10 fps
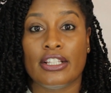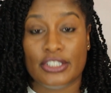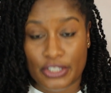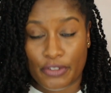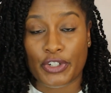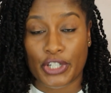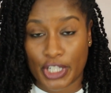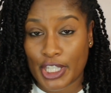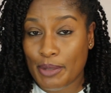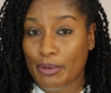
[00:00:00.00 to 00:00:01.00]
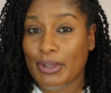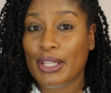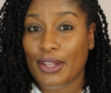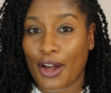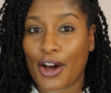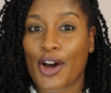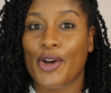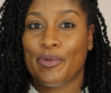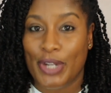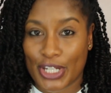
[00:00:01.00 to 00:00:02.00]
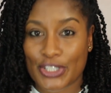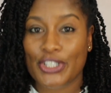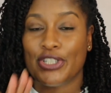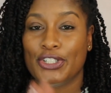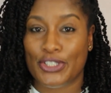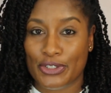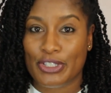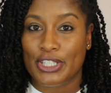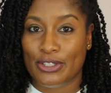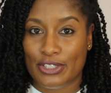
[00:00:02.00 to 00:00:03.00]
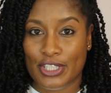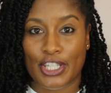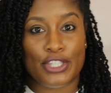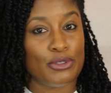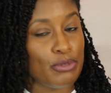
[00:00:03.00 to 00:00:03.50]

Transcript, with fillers: so if you're gonna keep them in long, make sure you're doing those things.